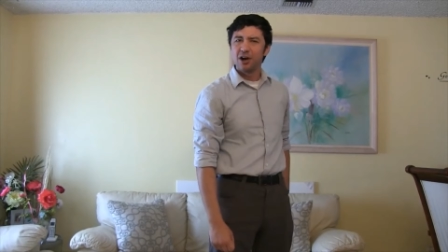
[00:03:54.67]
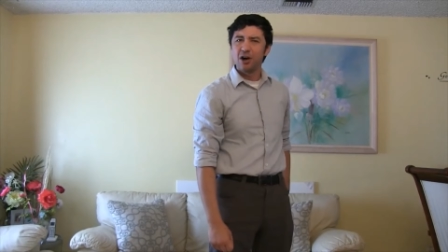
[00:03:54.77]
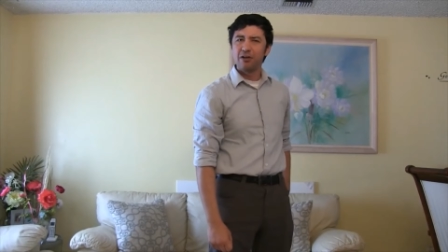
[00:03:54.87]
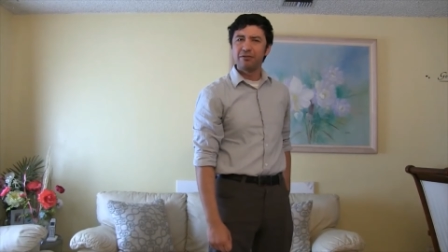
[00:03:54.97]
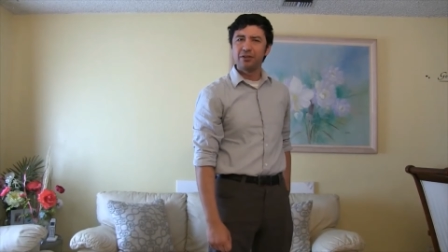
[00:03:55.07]

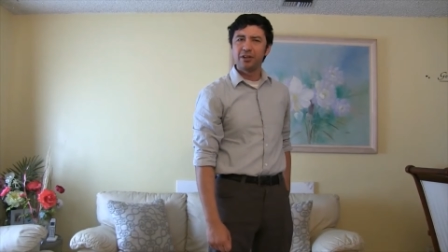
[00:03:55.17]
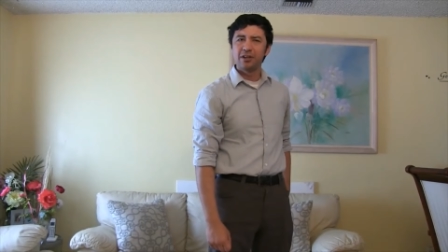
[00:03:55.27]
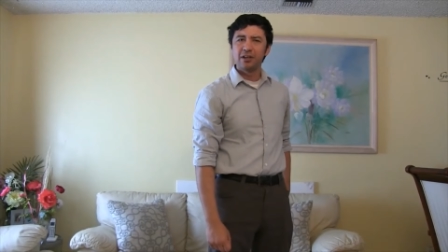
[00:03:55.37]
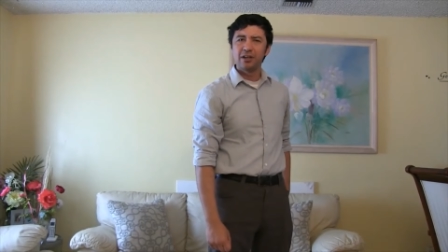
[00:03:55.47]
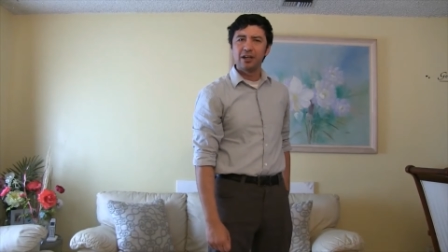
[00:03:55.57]
Oft
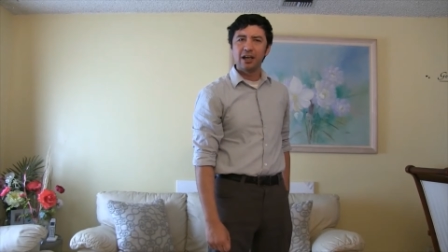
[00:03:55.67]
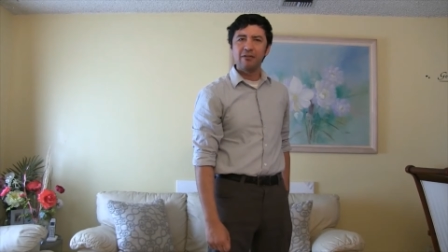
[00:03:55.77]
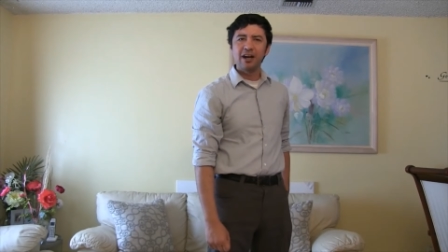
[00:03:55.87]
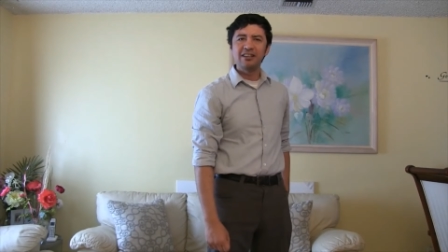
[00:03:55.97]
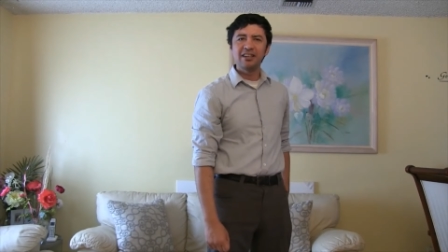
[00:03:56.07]

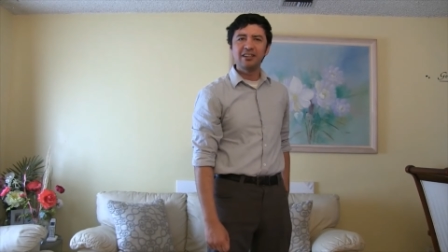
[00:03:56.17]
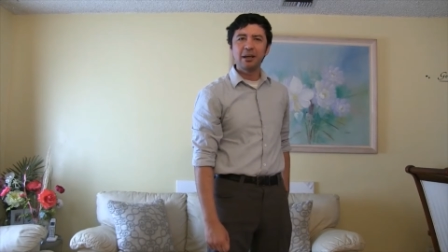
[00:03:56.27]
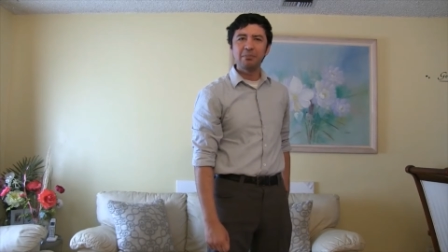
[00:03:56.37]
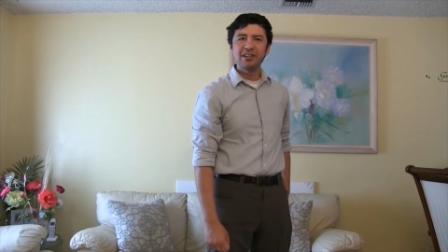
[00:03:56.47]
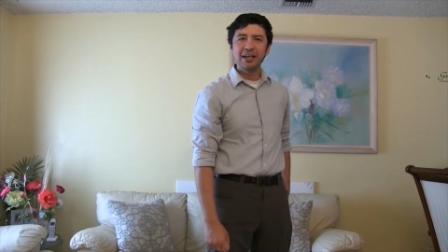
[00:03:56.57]
have I digged
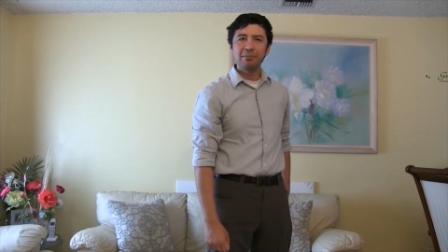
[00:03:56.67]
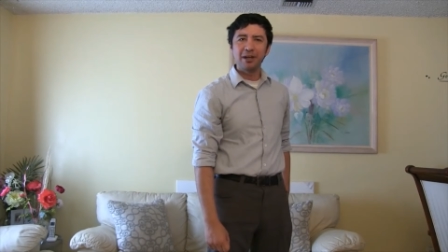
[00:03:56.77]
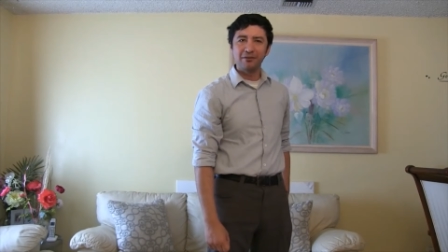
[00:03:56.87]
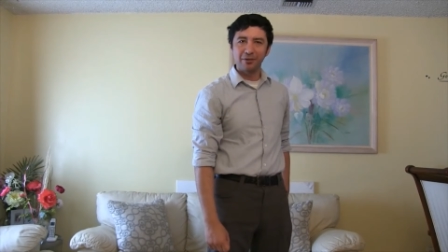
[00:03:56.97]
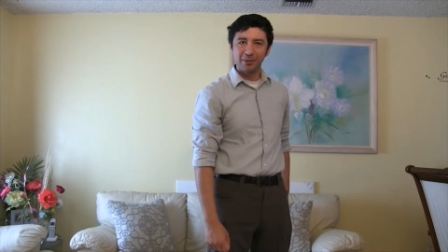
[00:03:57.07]
up dead
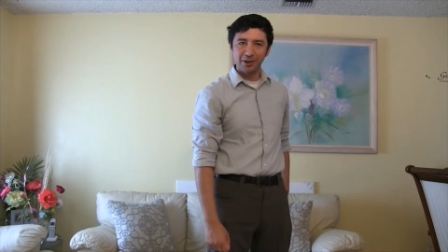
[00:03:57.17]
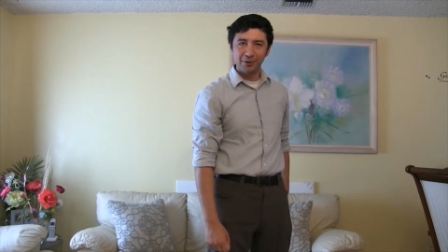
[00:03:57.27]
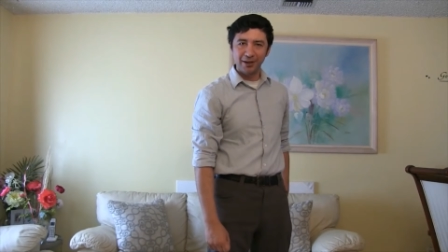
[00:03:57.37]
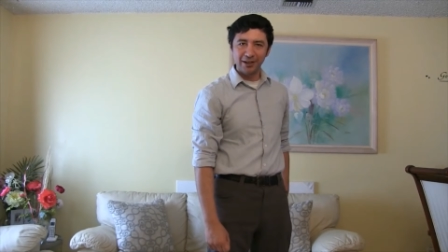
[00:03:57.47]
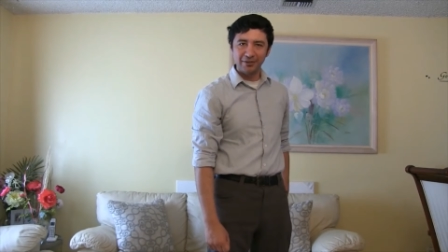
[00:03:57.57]
men from their
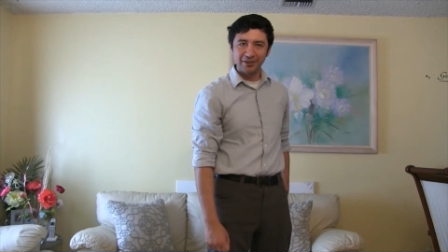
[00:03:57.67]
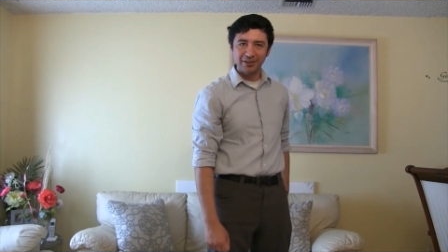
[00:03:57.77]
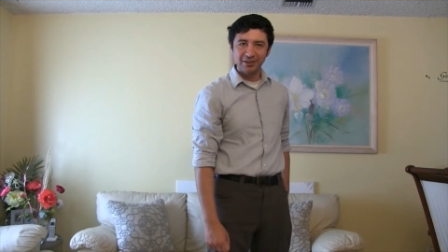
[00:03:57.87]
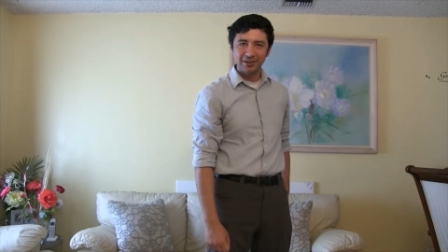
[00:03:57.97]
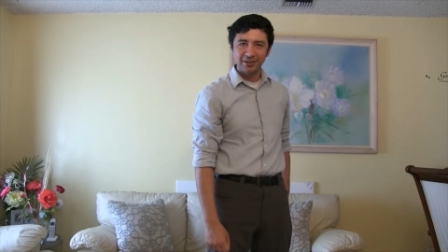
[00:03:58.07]

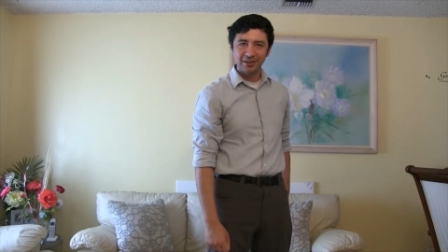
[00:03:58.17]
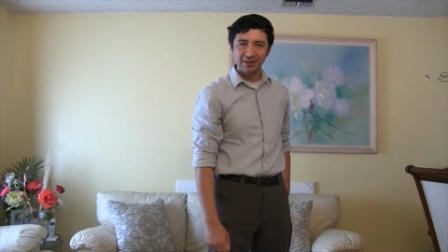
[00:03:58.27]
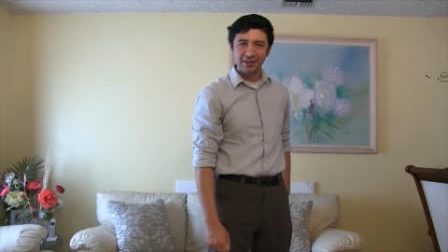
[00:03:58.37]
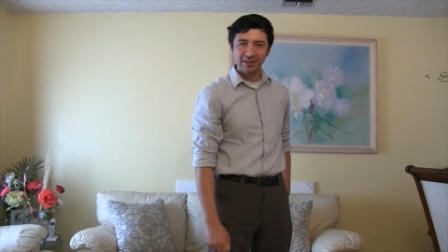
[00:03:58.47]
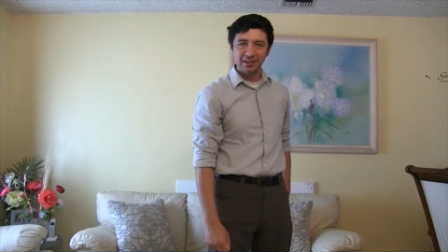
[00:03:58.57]
graves
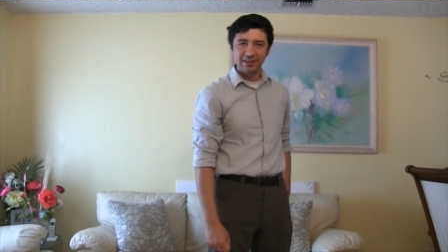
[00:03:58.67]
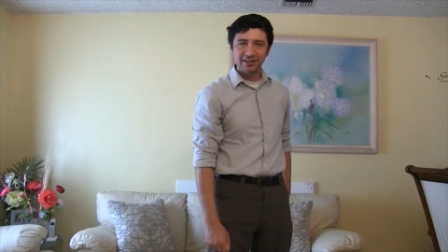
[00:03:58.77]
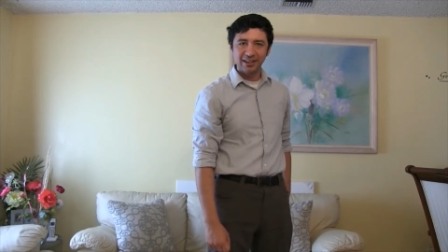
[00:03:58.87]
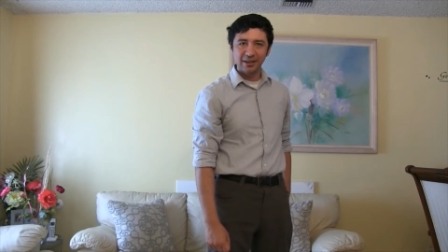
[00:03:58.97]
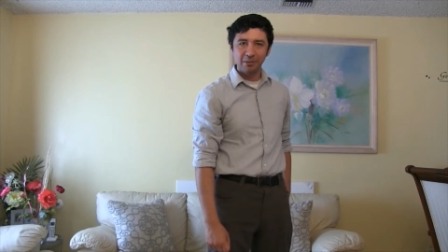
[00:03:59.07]
and
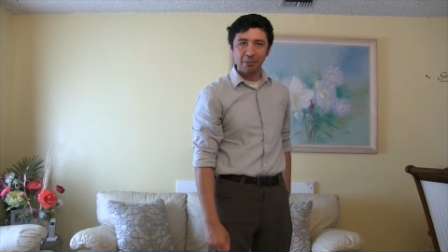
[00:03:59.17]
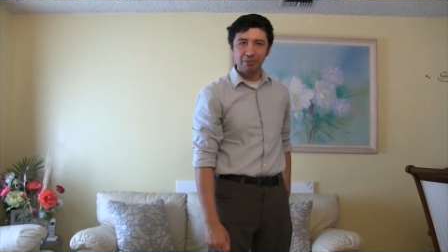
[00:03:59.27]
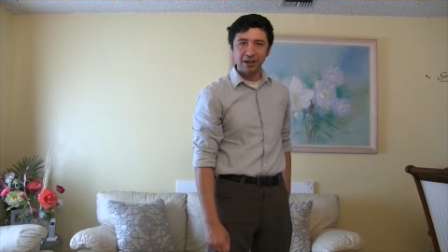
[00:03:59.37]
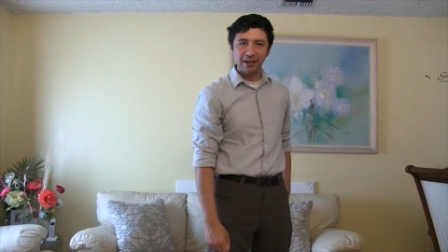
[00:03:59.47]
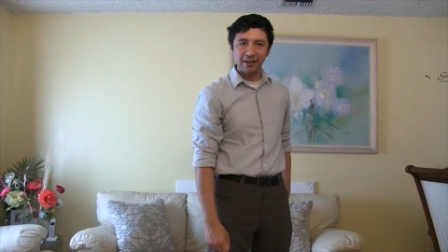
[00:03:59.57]
set them
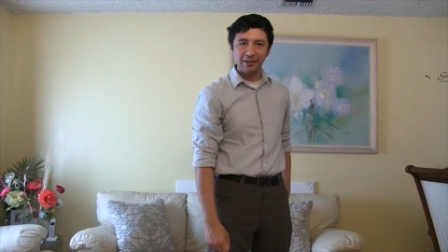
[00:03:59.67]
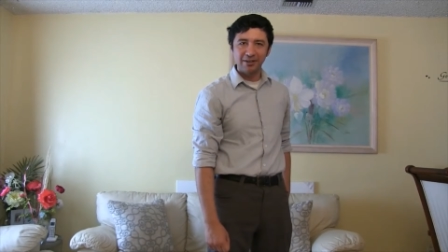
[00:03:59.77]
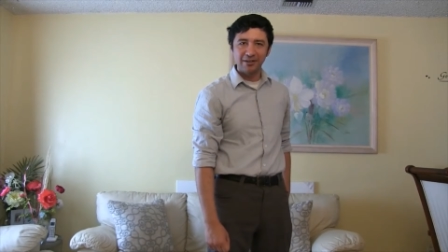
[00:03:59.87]
upright at their